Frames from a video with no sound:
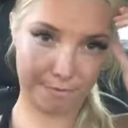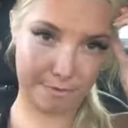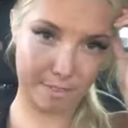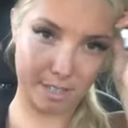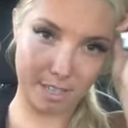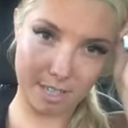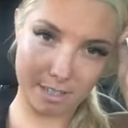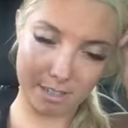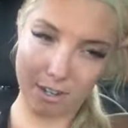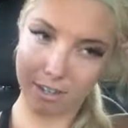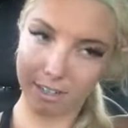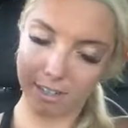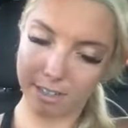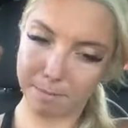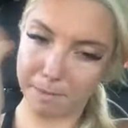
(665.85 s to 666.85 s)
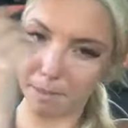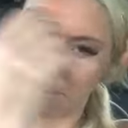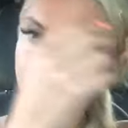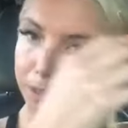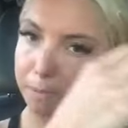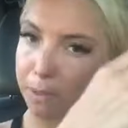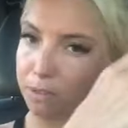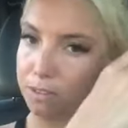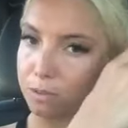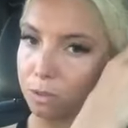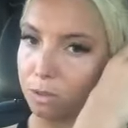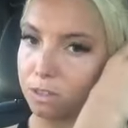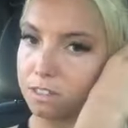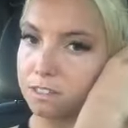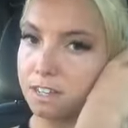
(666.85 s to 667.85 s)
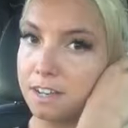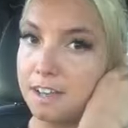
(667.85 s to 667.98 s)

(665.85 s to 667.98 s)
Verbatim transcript: And let's talk a little bit more about souls.